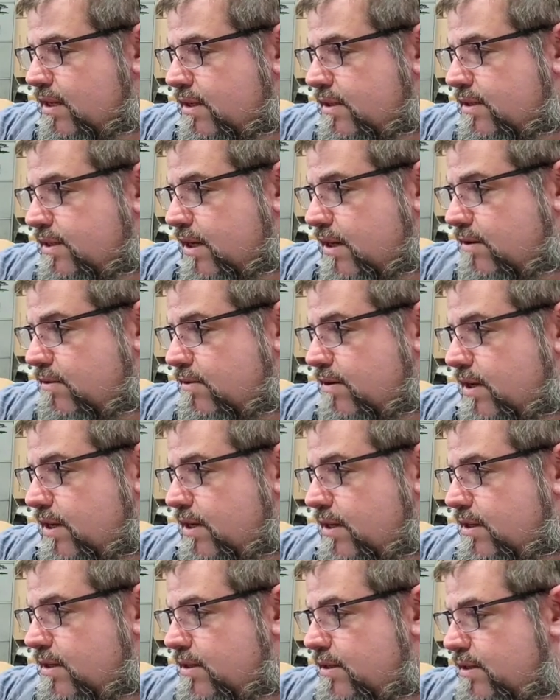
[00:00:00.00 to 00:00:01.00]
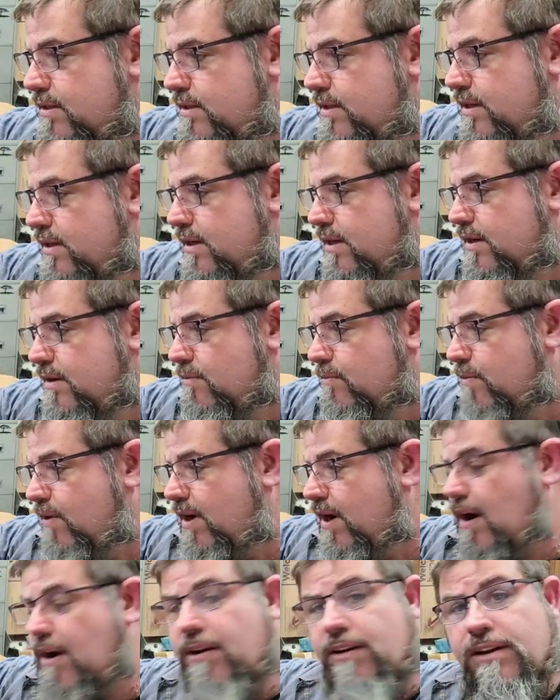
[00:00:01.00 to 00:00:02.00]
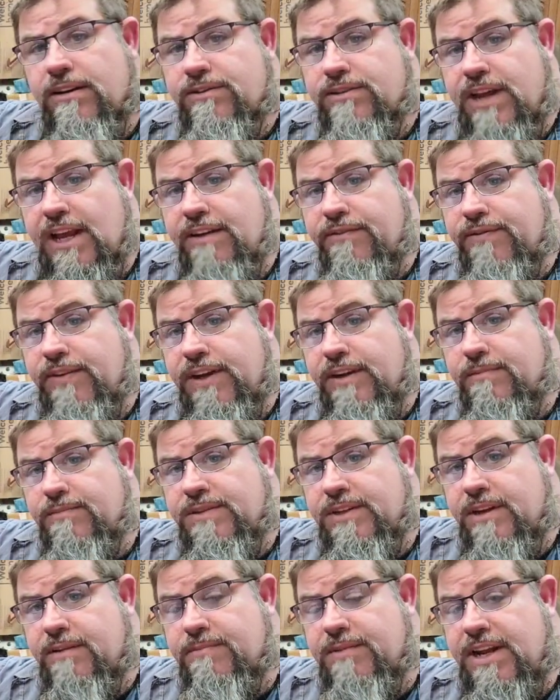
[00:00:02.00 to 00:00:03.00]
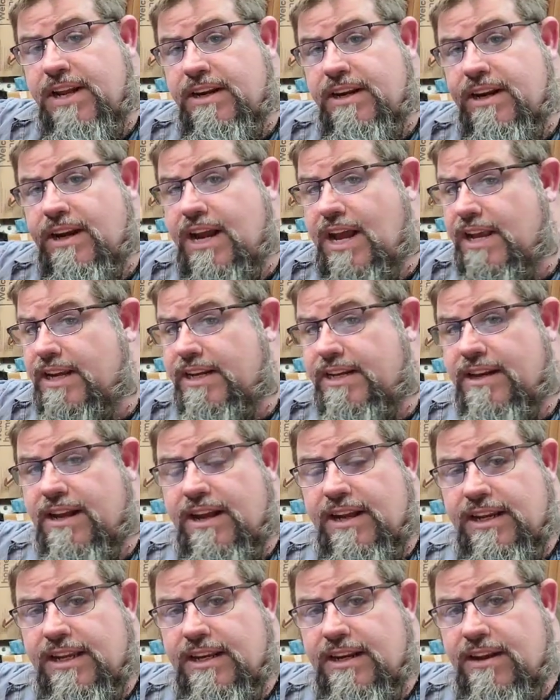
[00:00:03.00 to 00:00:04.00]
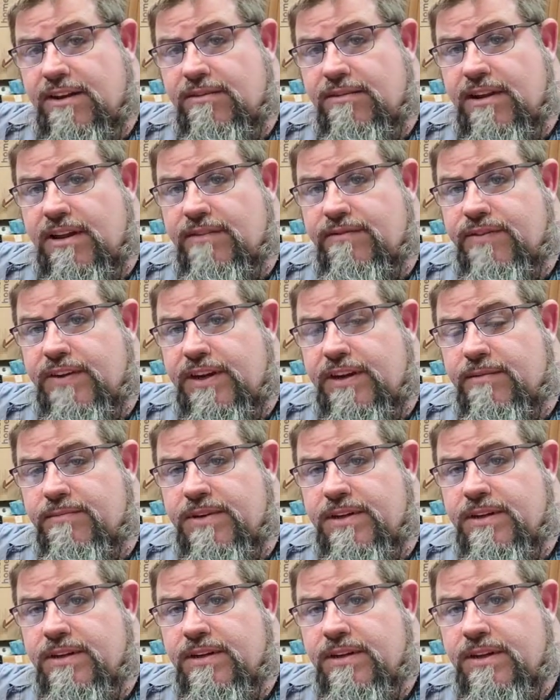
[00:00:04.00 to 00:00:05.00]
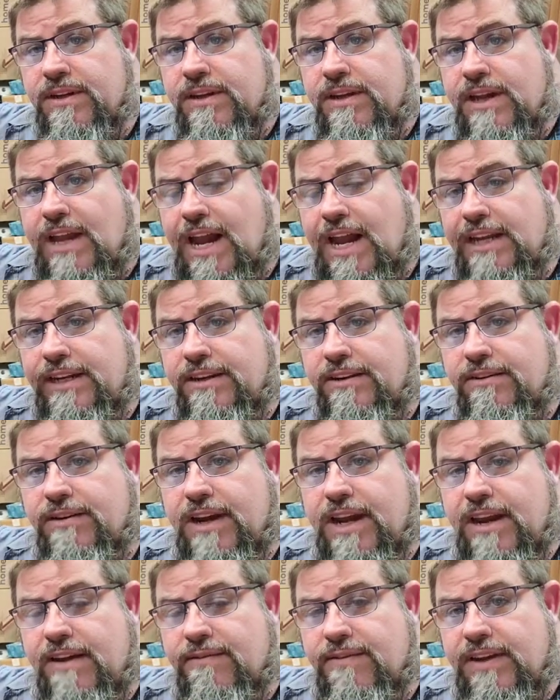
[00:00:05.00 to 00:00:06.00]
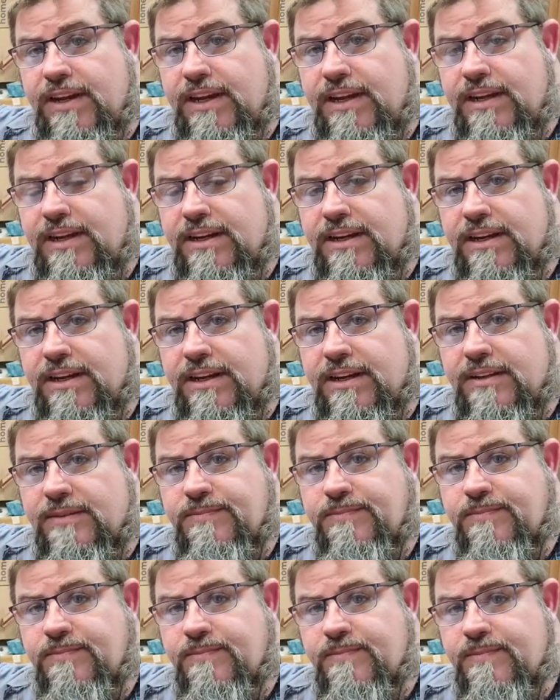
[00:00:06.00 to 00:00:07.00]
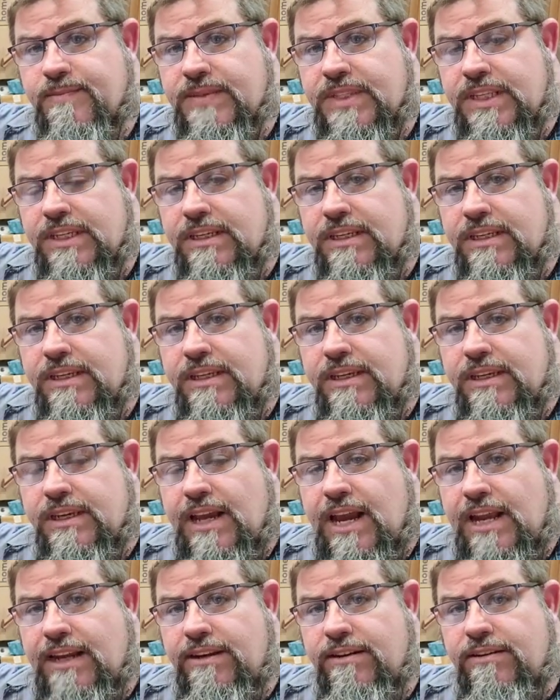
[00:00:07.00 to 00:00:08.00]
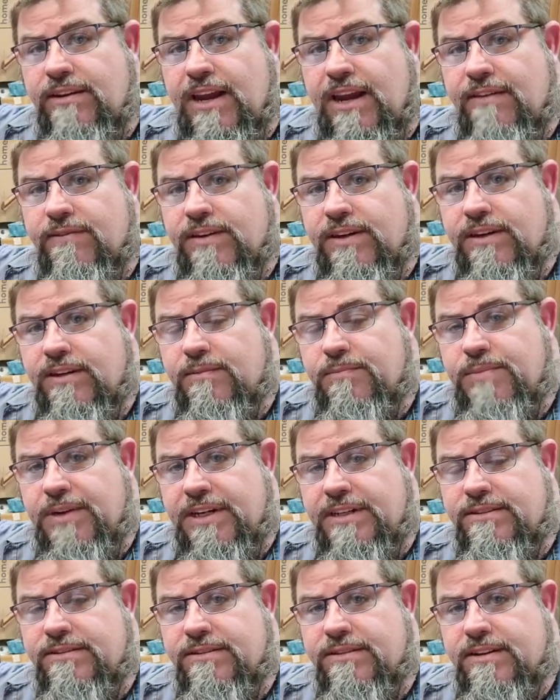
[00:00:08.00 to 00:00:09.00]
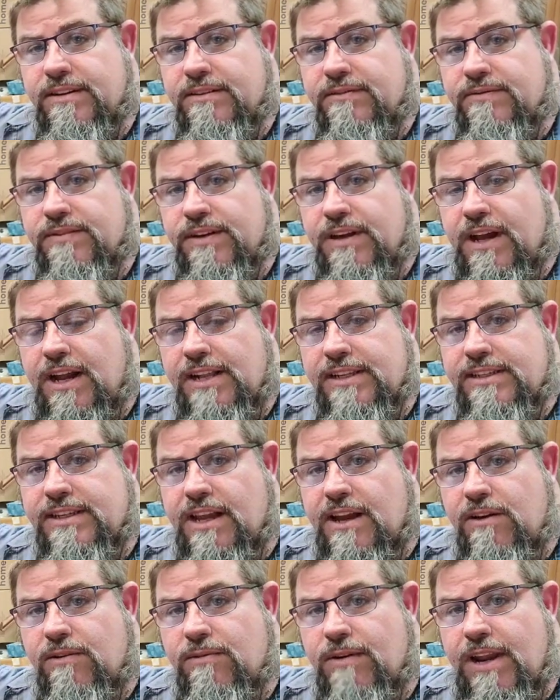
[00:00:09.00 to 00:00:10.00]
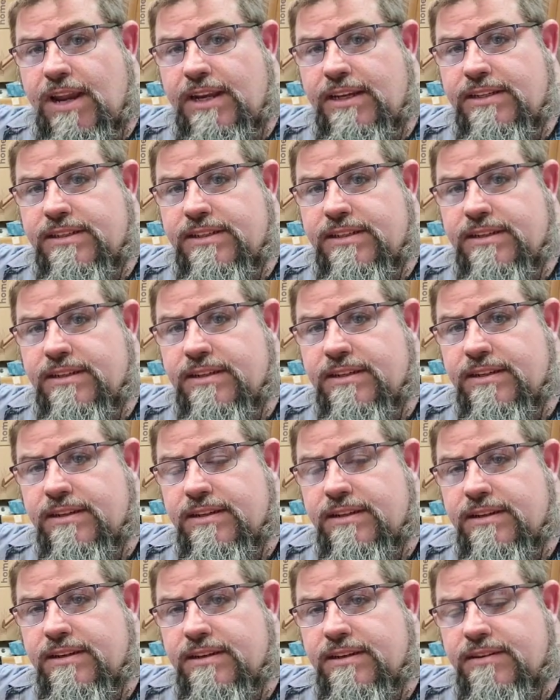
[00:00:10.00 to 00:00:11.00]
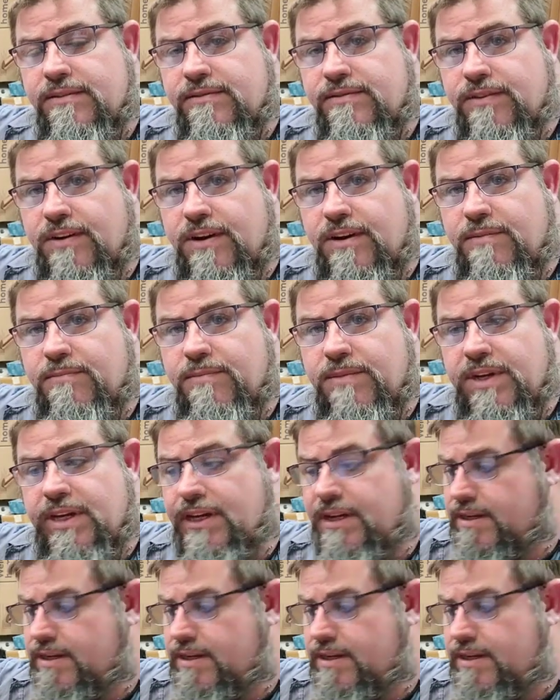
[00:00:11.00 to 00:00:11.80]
So we are going to try to film some down there. I did not get a whole lot filmed. I do have a little picture of a hot saw race from